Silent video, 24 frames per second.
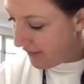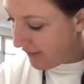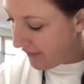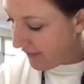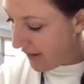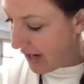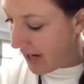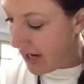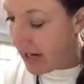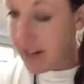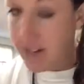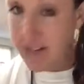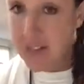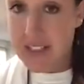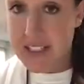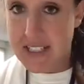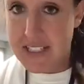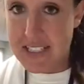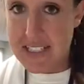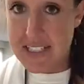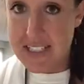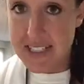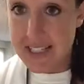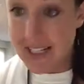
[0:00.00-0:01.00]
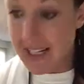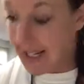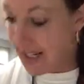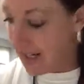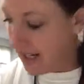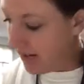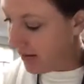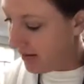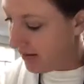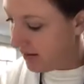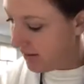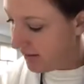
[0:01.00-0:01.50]
5 is
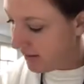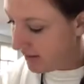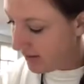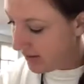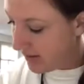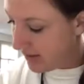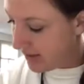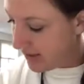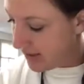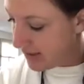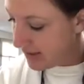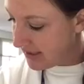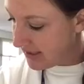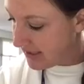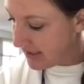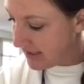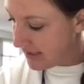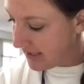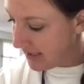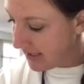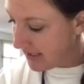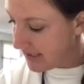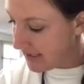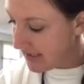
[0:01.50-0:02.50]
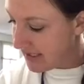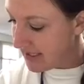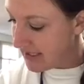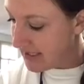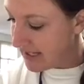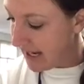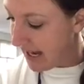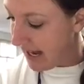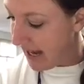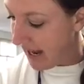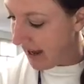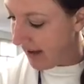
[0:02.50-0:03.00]
C, 6
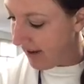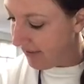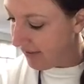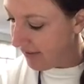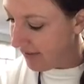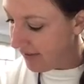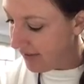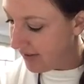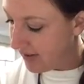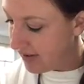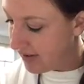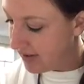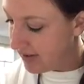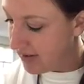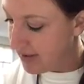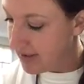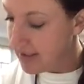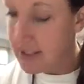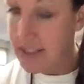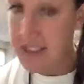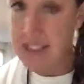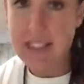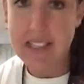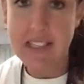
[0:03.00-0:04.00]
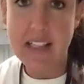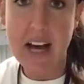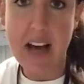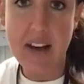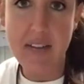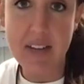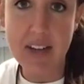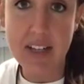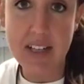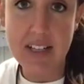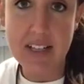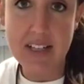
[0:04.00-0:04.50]
is F,
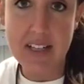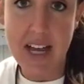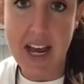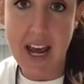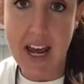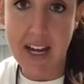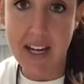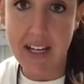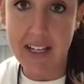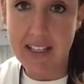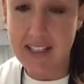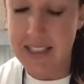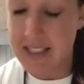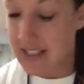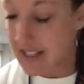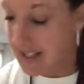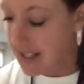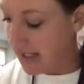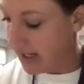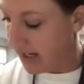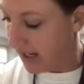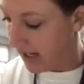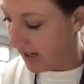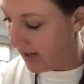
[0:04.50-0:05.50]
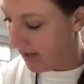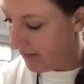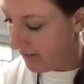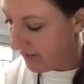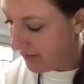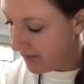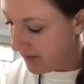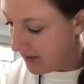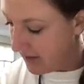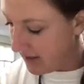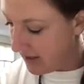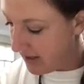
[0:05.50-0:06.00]
7 is A and C,
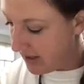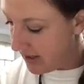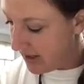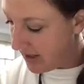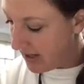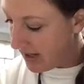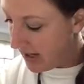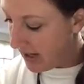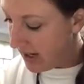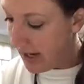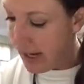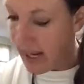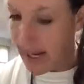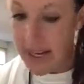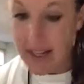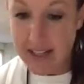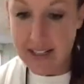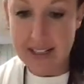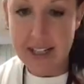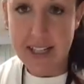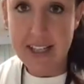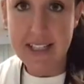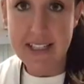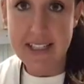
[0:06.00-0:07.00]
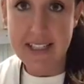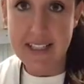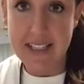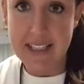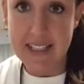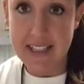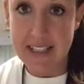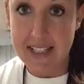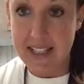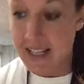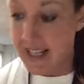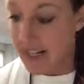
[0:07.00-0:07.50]
8 is
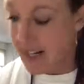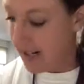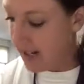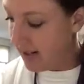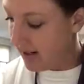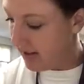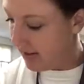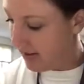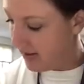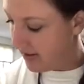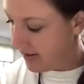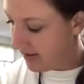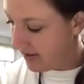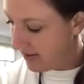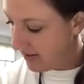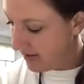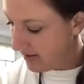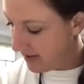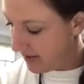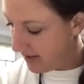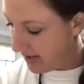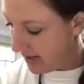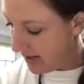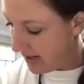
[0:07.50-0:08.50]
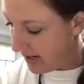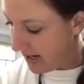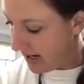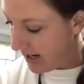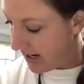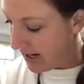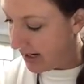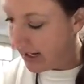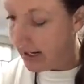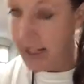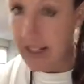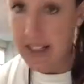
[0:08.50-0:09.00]
D,
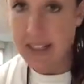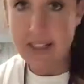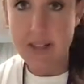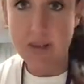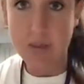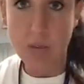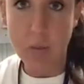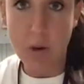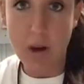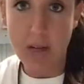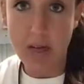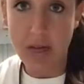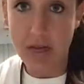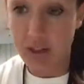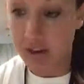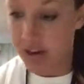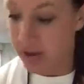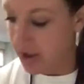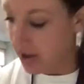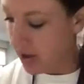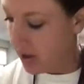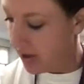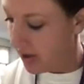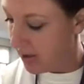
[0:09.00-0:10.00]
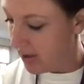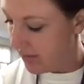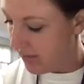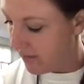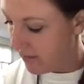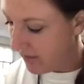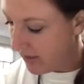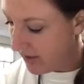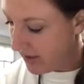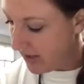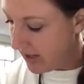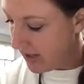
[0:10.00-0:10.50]
9 is 1/3,
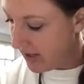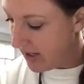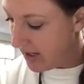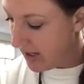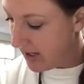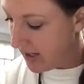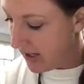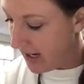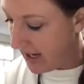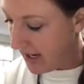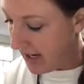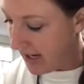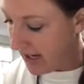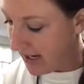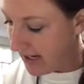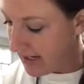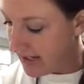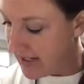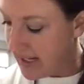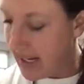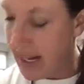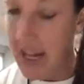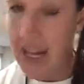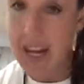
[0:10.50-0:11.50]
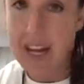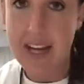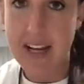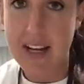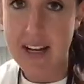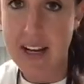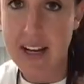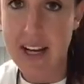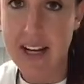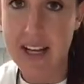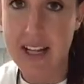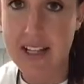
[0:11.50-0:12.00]
and
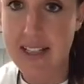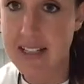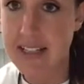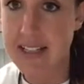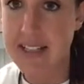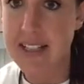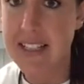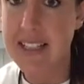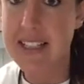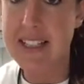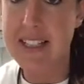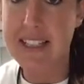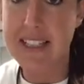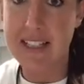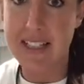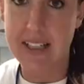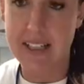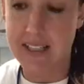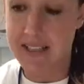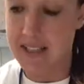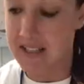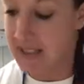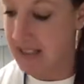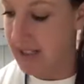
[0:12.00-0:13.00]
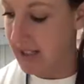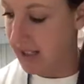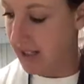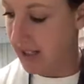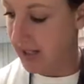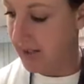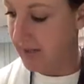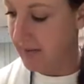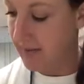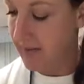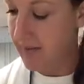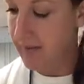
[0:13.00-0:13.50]
10 is
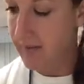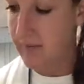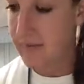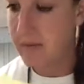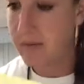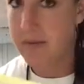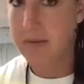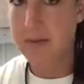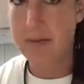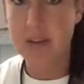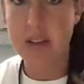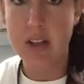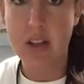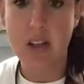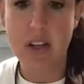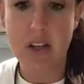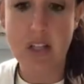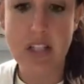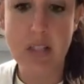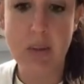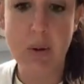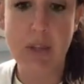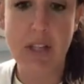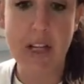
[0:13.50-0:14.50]
60. So